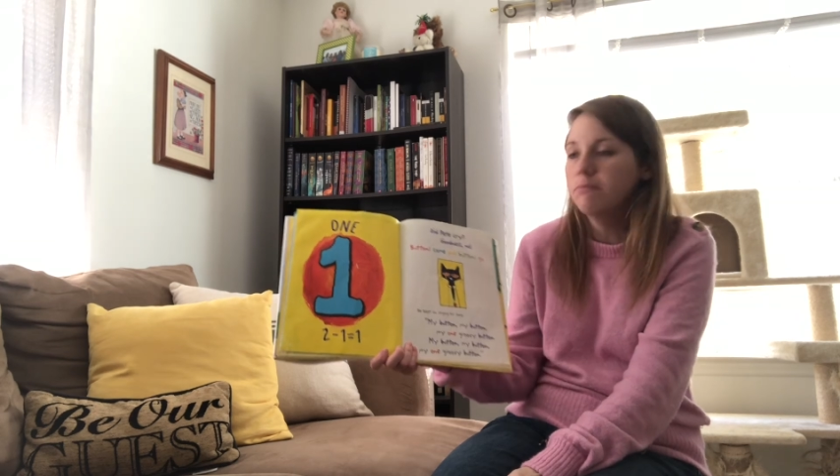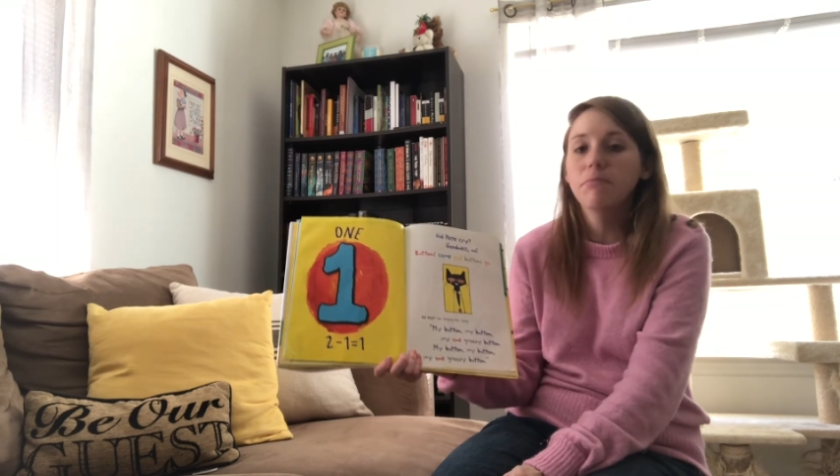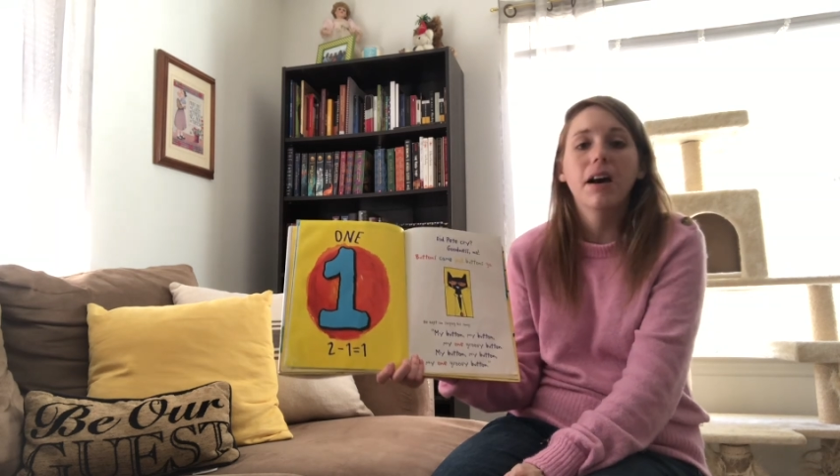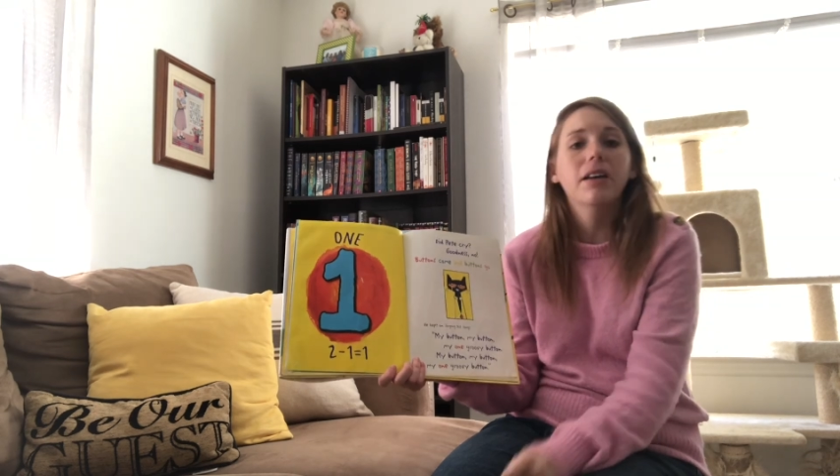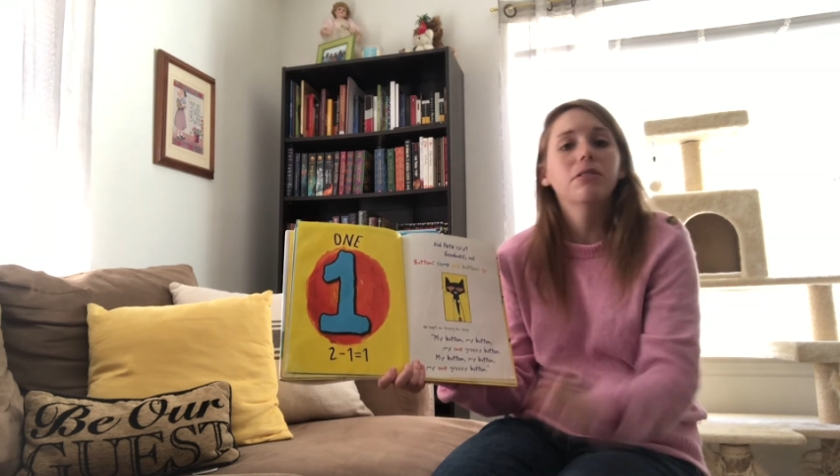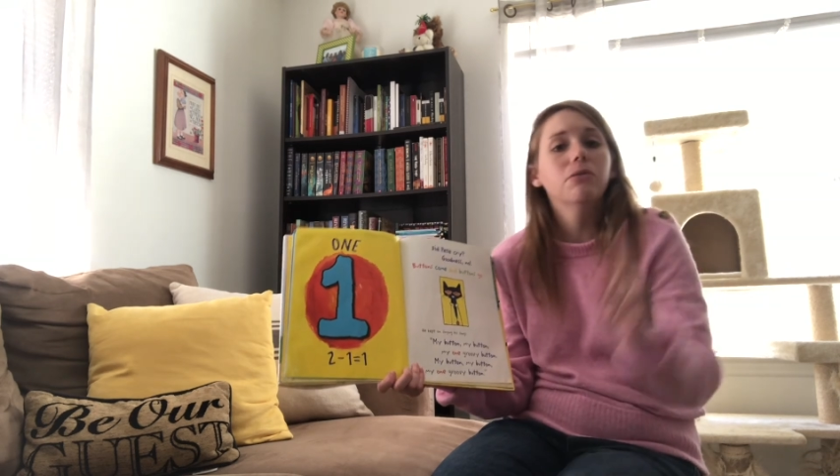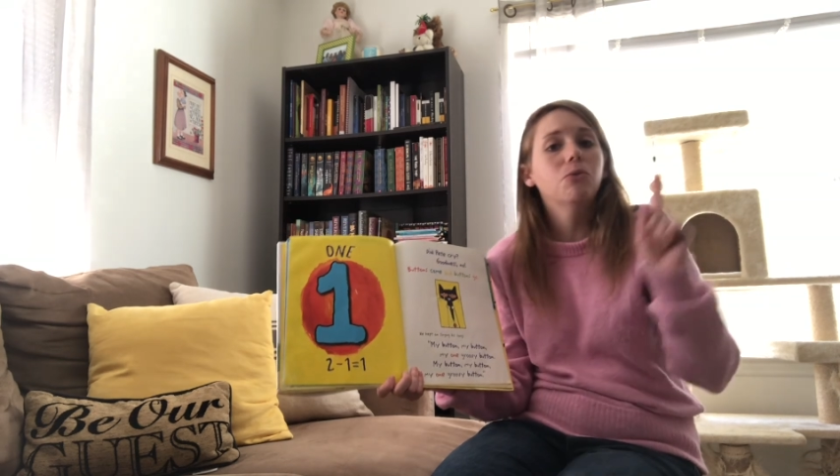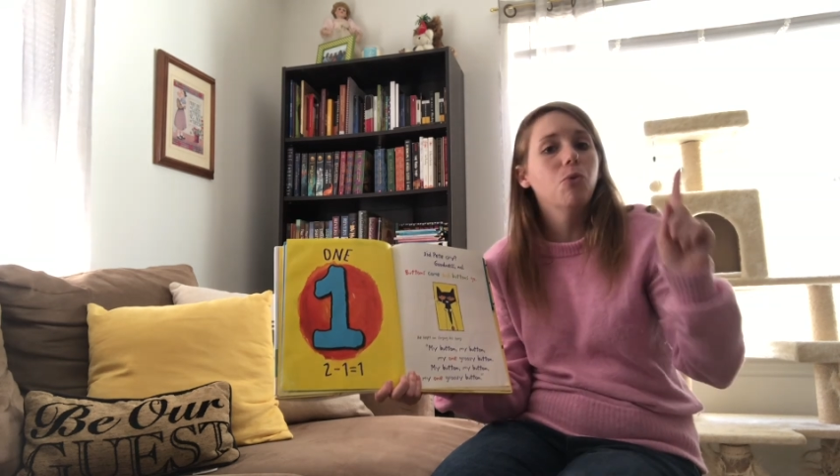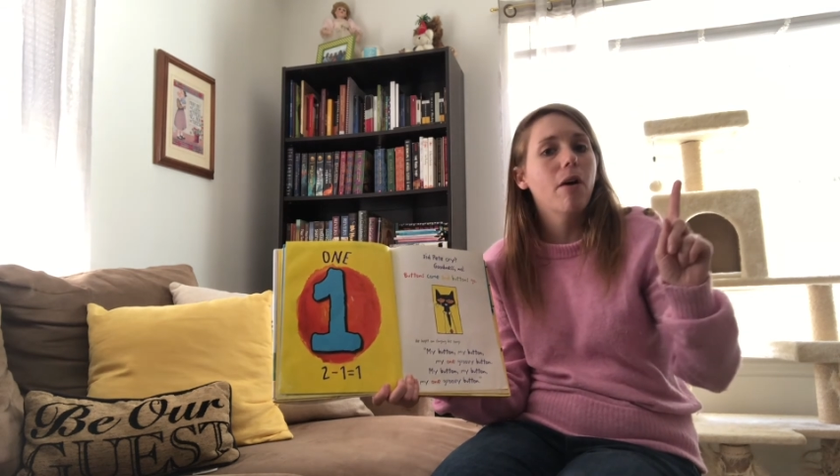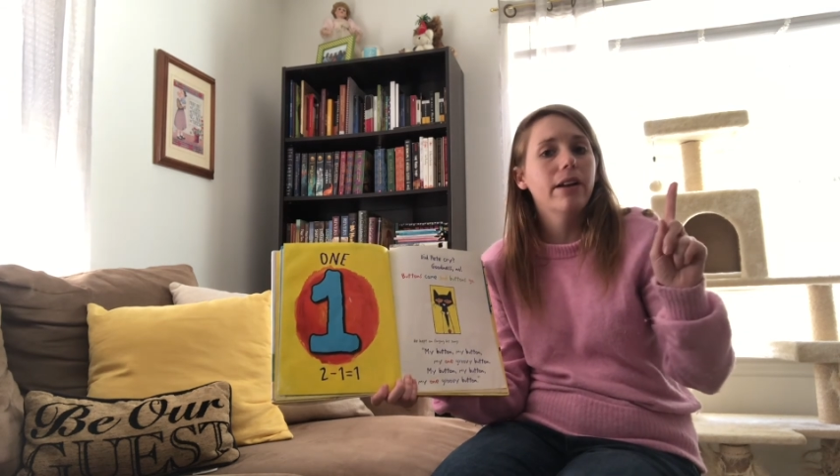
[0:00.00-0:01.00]
my
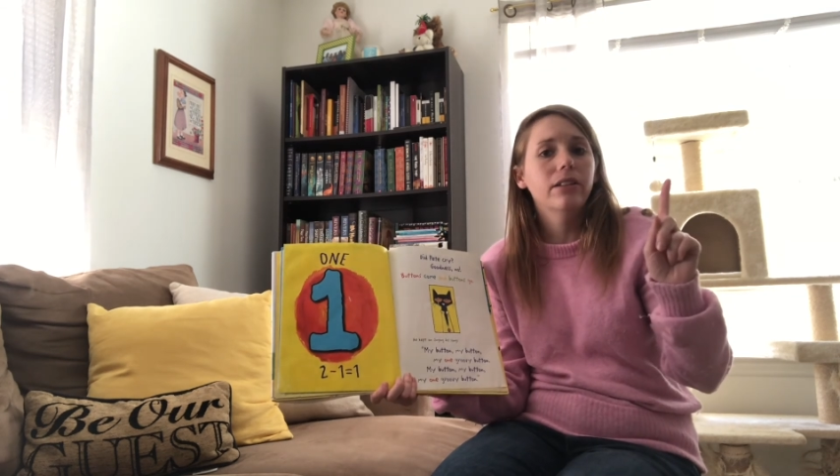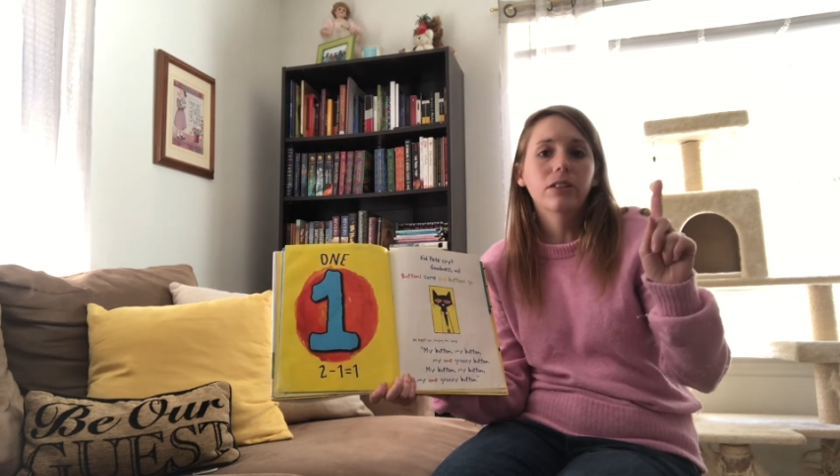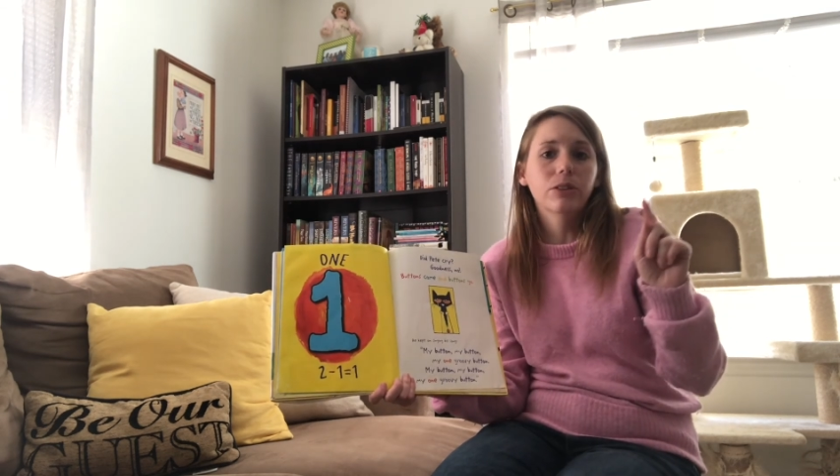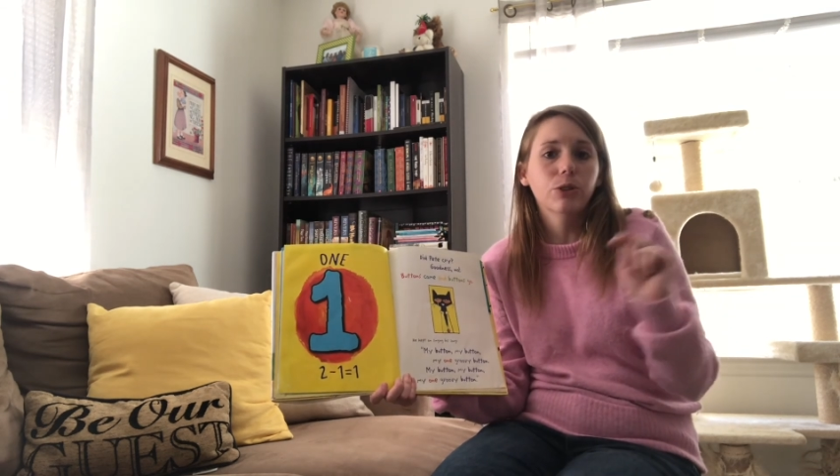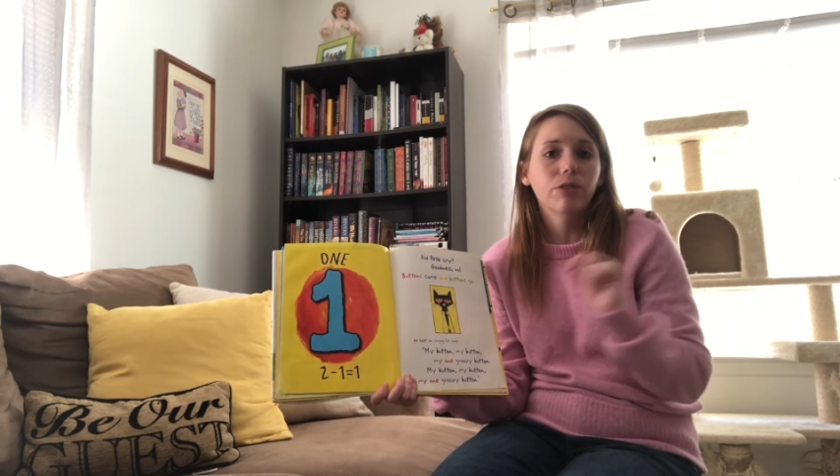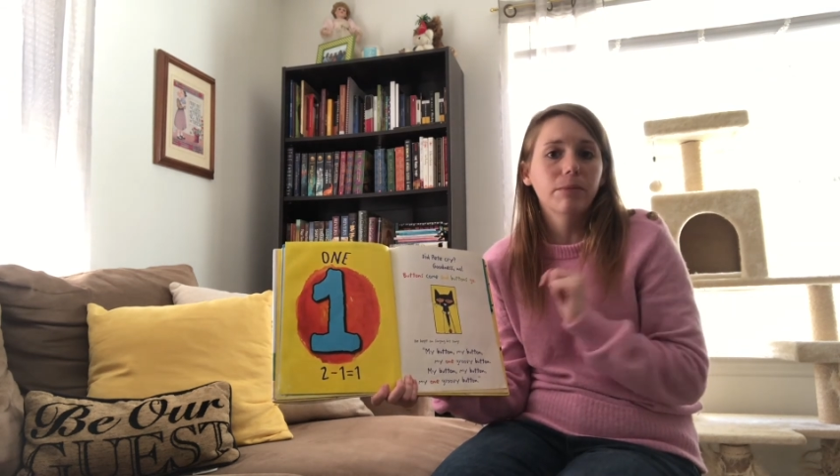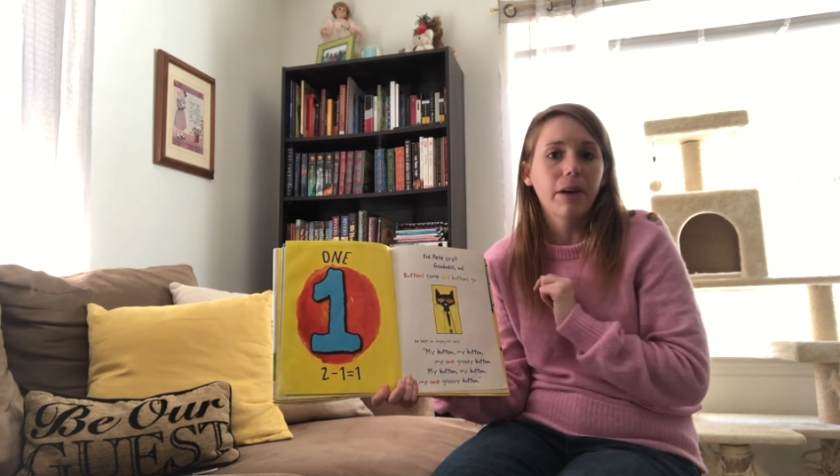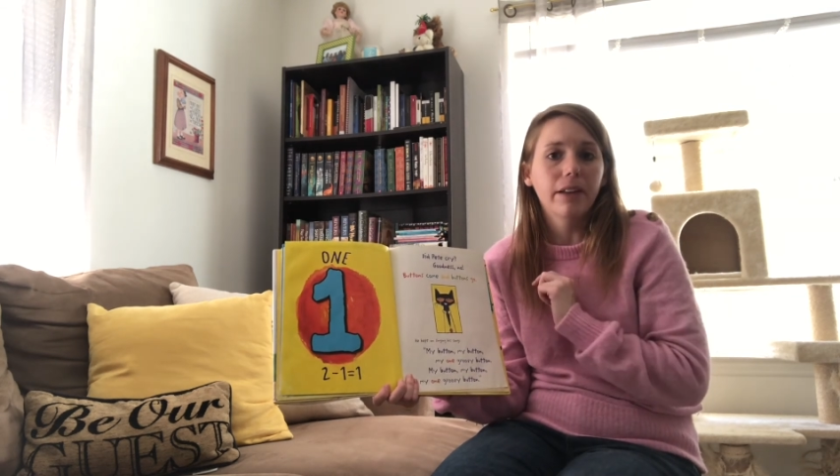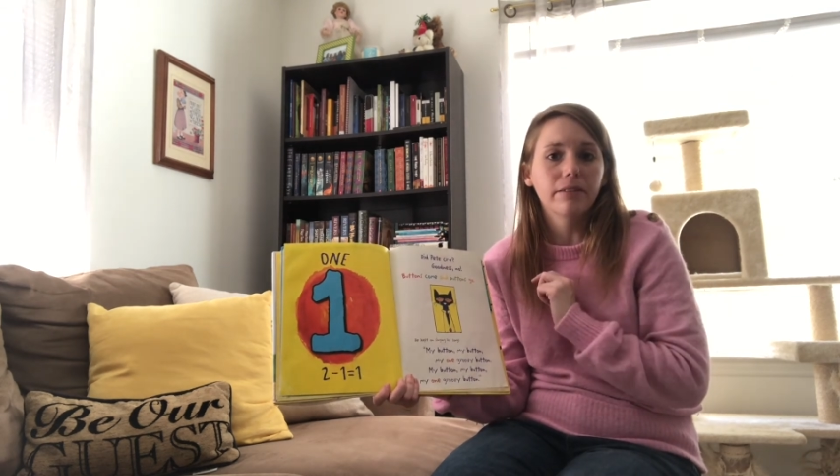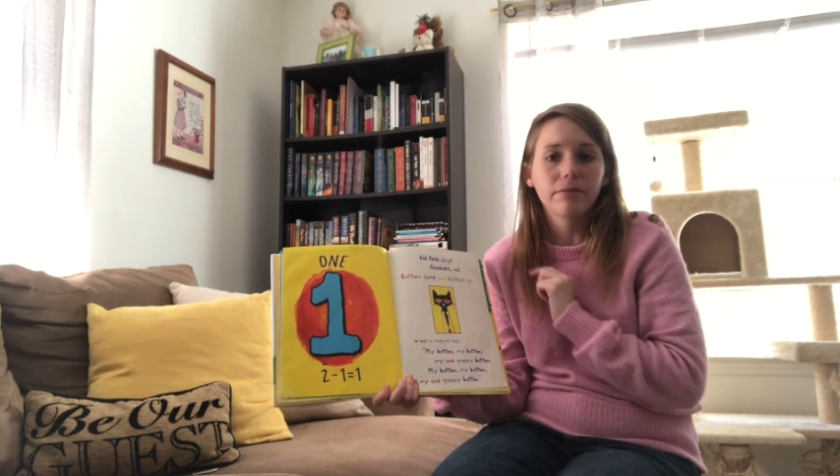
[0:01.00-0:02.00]
1 groovy
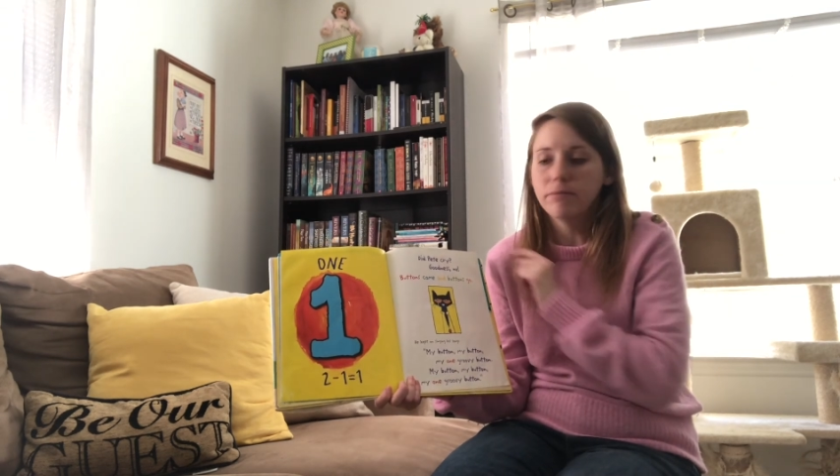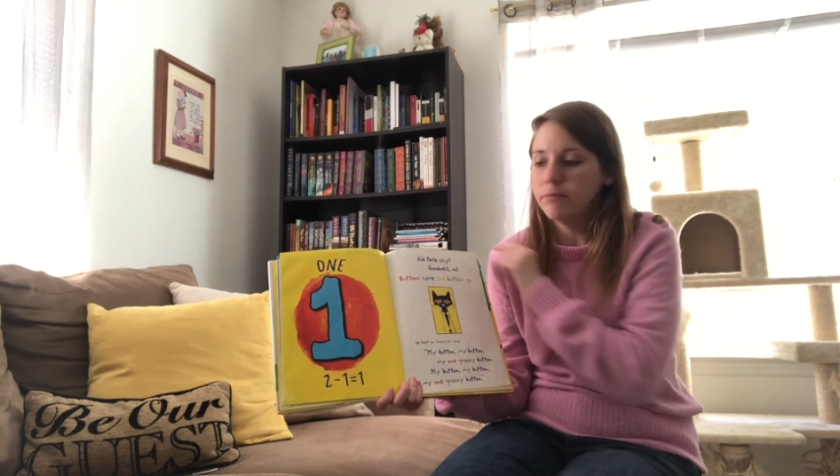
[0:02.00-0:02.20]
button.